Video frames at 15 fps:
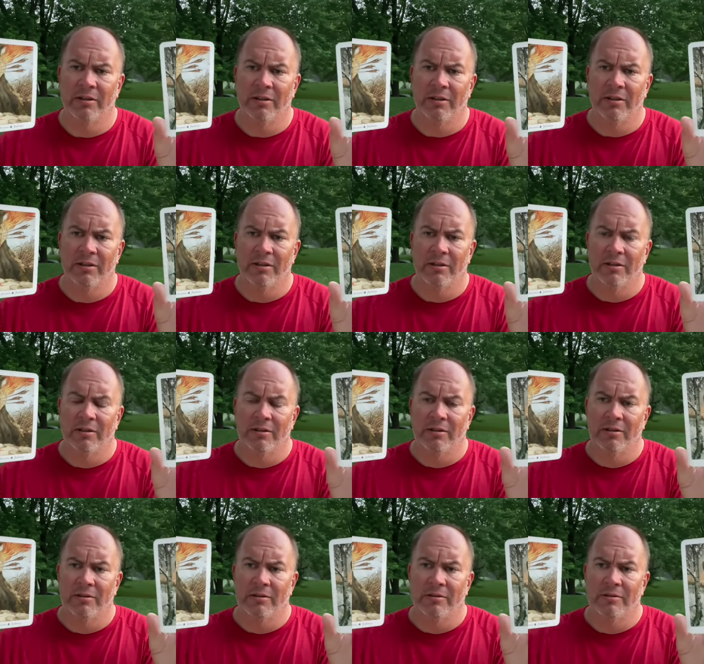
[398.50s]

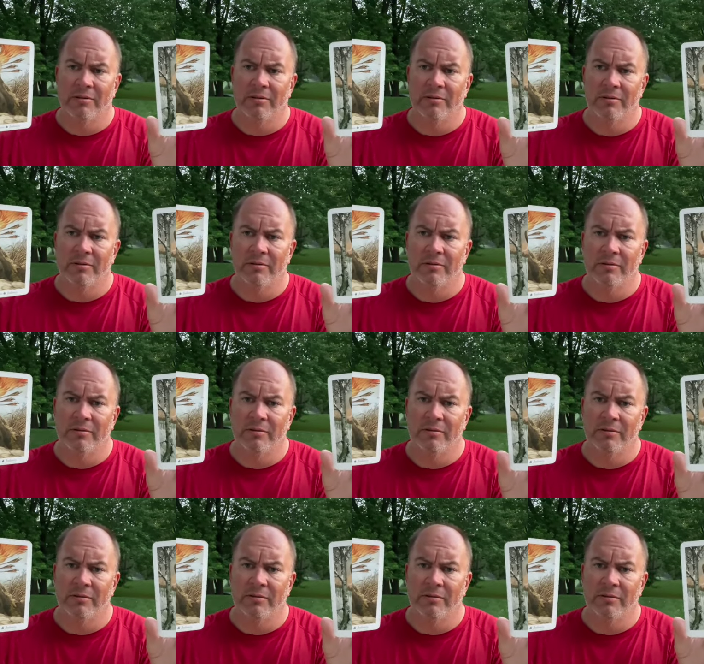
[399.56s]
Nobody speaks.